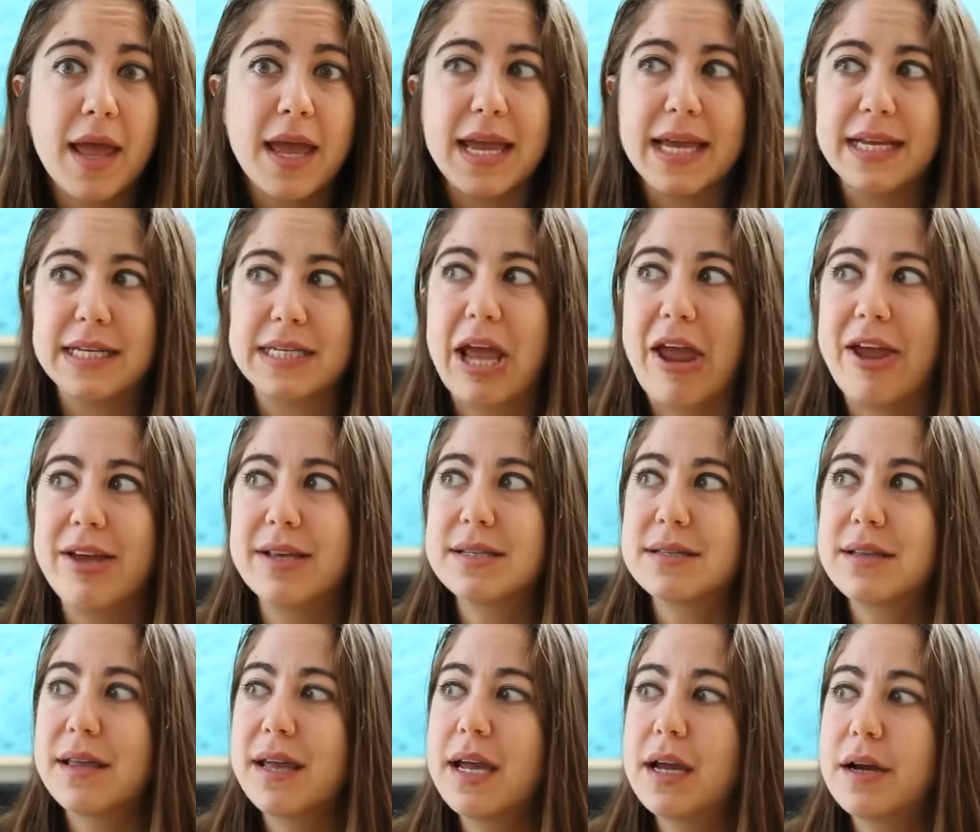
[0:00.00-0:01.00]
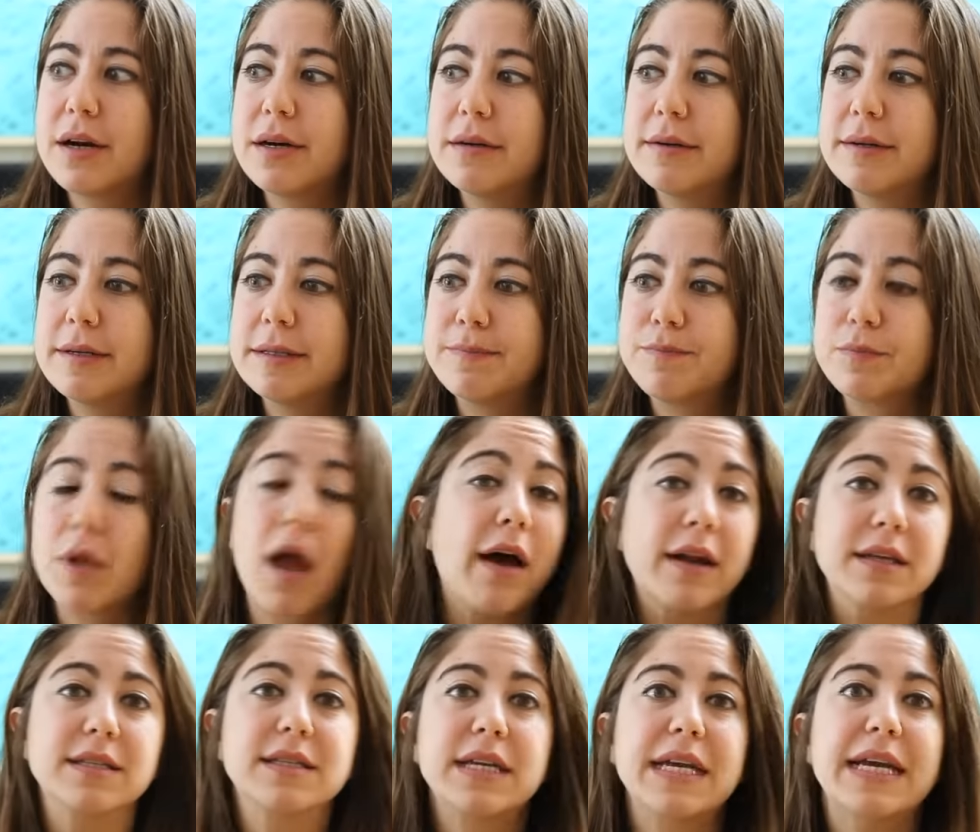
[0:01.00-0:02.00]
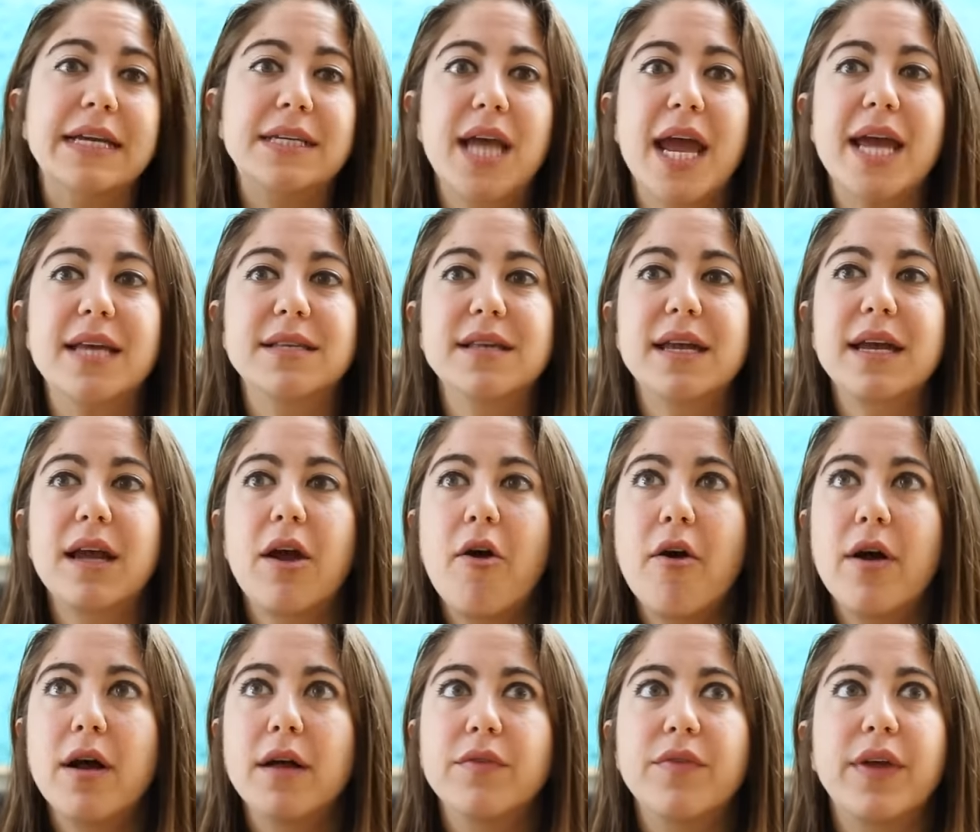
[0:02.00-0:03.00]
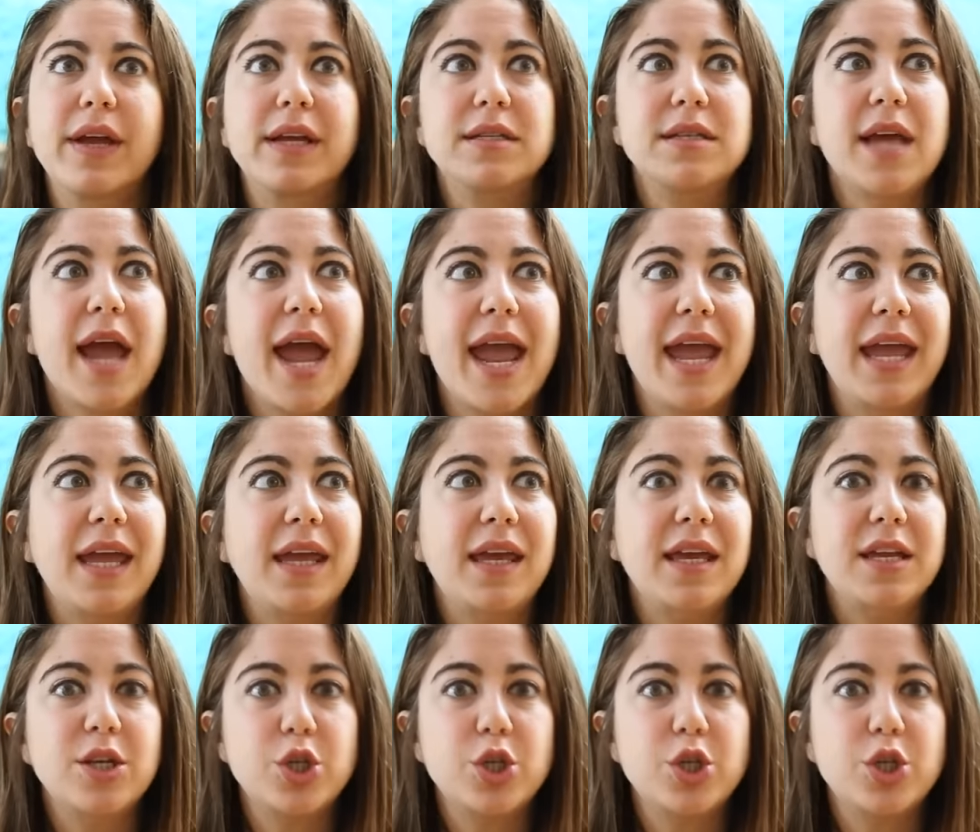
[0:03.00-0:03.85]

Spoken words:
It tastes like, honestly, it tastes like tangy